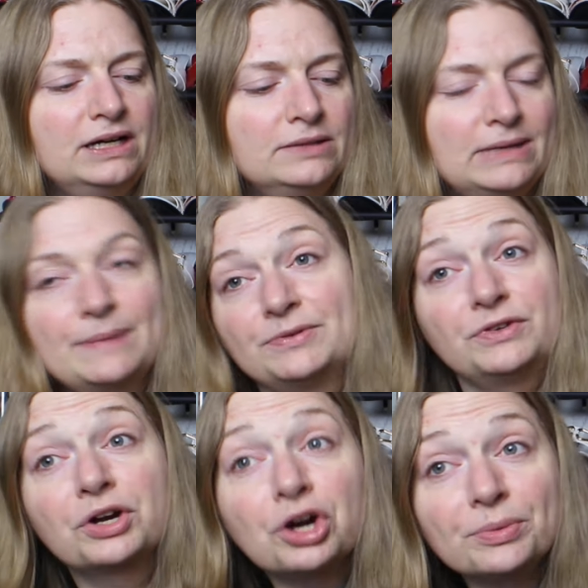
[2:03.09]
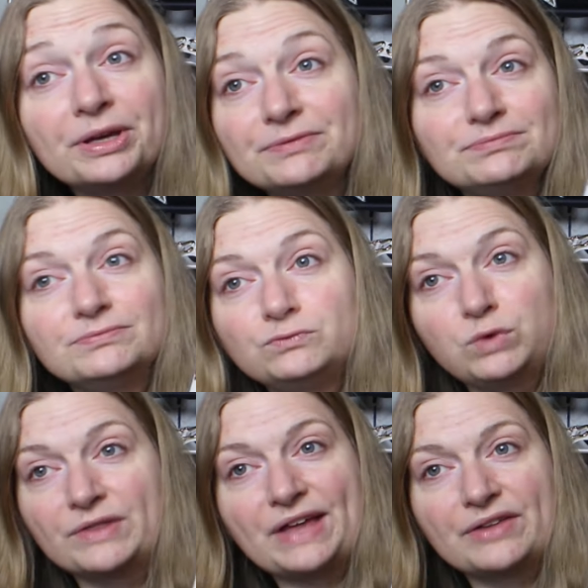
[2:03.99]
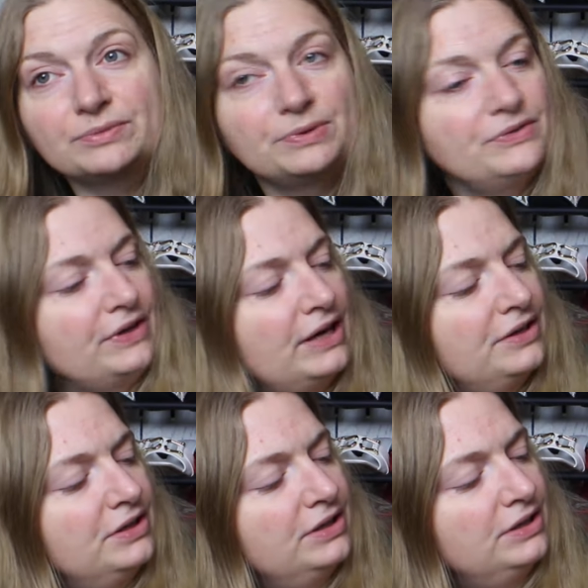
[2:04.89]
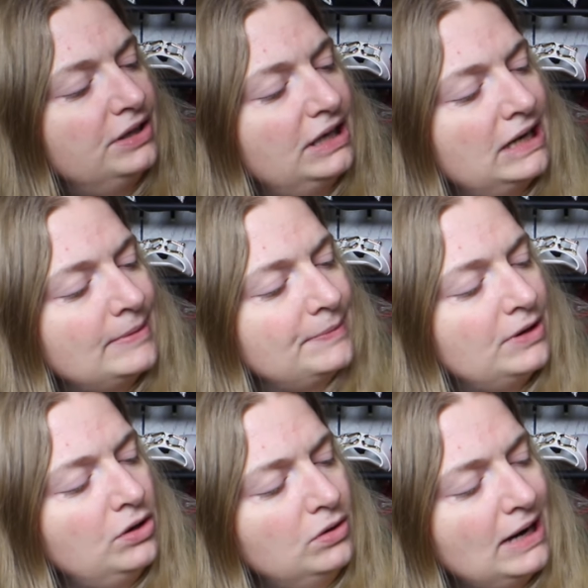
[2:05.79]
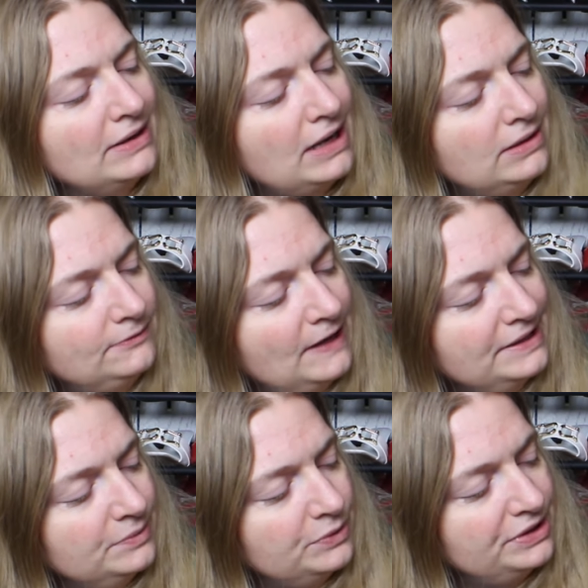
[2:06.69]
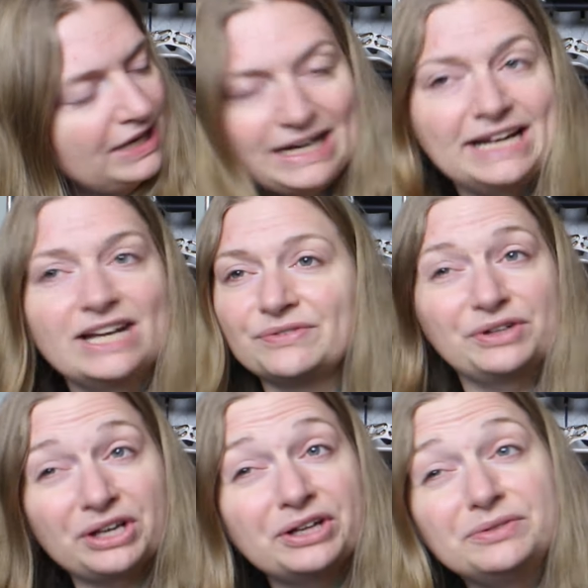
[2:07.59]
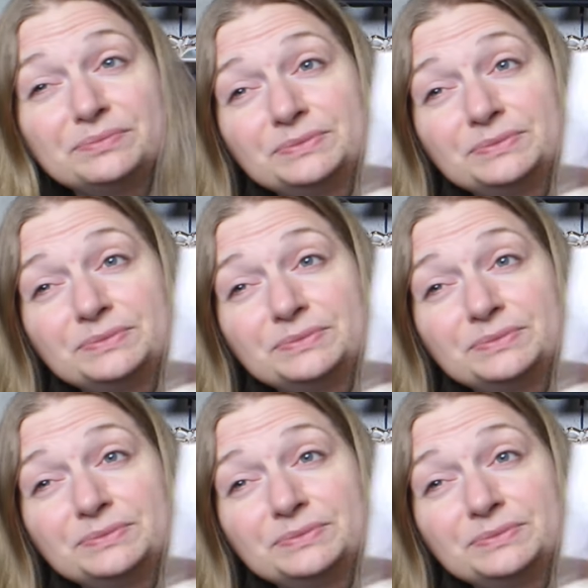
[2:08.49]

Um, I prefer Kermit 1000%. And I remember, oh, I, will find him one day, and I never did.